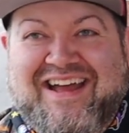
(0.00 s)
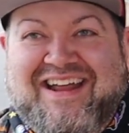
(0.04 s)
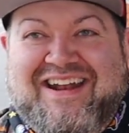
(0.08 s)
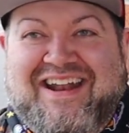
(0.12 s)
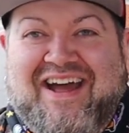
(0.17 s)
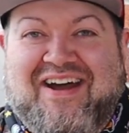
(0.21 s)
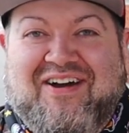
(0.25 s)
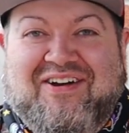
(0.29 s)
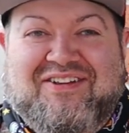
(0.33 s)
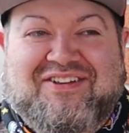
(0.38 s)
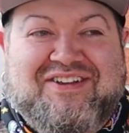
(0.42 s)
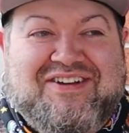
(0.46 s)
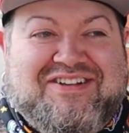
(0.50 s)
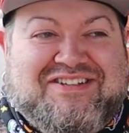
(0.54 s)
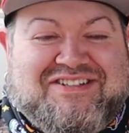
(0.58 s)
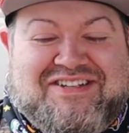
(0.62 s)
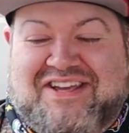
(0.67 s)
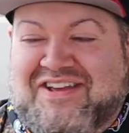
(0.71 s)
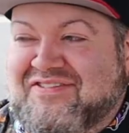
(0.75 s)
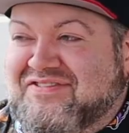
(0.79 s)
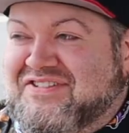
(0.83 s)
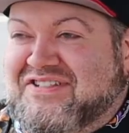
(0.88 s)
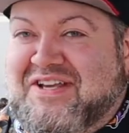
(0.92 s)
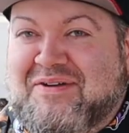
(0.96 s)
Now it looks
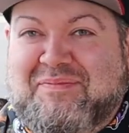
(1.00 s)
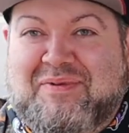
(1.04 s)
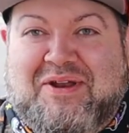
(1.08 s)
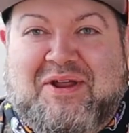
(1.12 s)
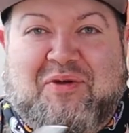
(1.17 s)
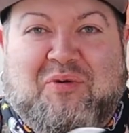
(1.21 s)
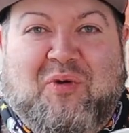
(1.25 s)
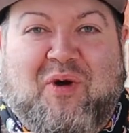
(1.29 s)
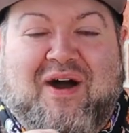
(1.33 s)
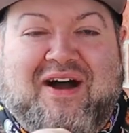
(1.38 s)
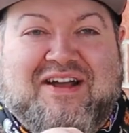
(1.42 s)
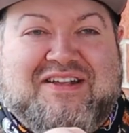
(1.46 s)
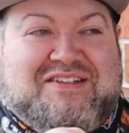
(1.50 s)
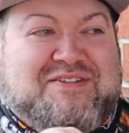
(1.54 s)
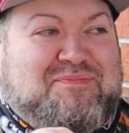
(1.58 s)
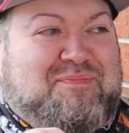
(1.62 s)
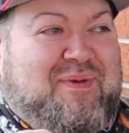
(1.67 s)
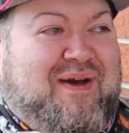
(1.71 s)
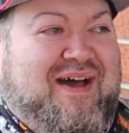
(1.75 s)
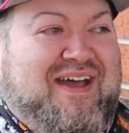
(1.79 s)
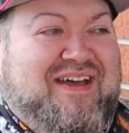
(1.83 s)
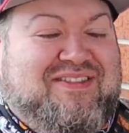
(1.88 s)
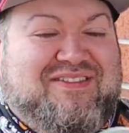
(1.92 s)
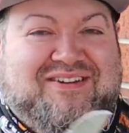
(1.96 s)
like if somebody walks
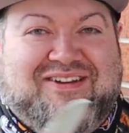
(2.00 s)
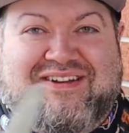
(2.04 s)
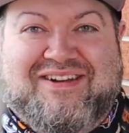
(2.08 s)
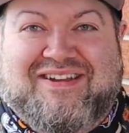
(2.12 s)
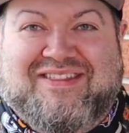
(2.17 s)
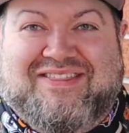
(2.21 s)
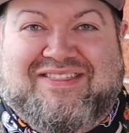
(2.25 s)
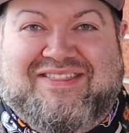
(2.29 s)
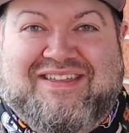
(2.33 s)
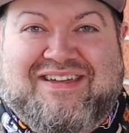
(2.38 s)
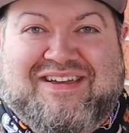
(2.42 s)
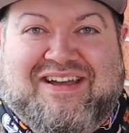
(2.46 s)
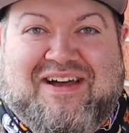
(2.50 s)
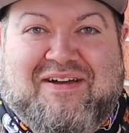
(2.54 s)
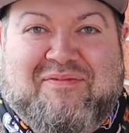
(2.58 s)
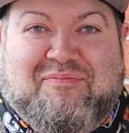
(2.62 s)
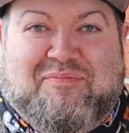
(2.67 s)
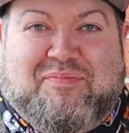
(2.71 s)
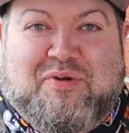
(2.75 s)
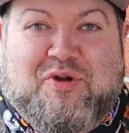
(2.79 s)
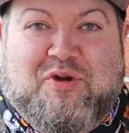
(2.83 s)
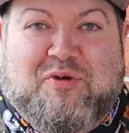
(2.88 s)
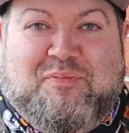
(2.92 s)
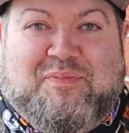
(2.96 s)
by, they're gonna think I'm
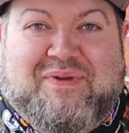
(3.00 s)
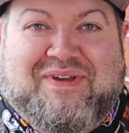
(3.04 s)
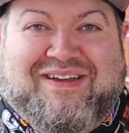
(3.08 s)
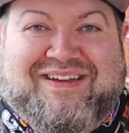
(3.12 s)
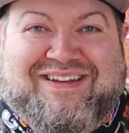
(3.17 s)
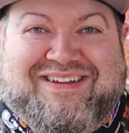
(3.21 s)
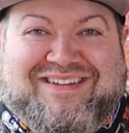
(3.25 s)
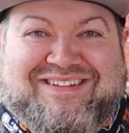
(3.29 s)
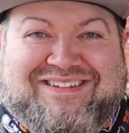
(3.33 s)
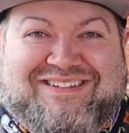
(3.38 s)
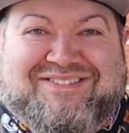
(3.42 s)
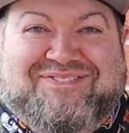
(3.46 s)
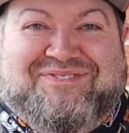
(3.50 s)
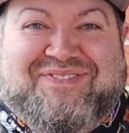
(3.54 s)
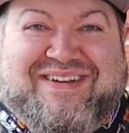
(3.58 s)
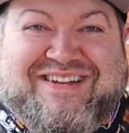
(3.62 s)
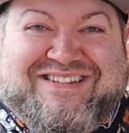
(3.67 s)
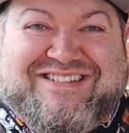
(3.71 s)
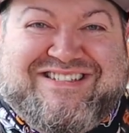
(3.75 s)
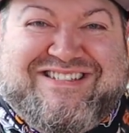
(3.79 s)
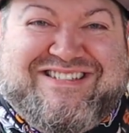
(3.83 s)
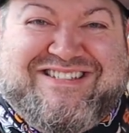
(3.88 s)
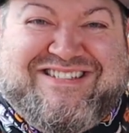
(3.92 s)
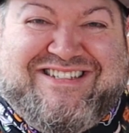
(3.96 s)
pooping in my
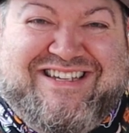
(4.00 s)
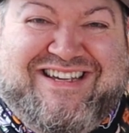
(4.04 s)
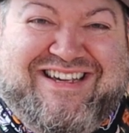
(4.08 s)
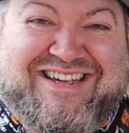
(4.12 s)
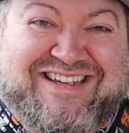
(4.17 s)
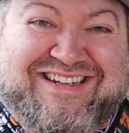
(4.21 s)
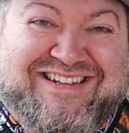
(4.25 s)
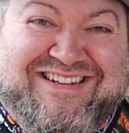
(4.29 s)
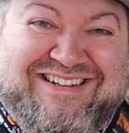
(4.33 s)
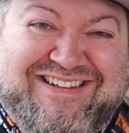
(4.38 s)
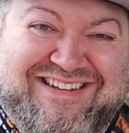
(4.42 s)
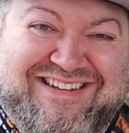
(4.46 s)
seat.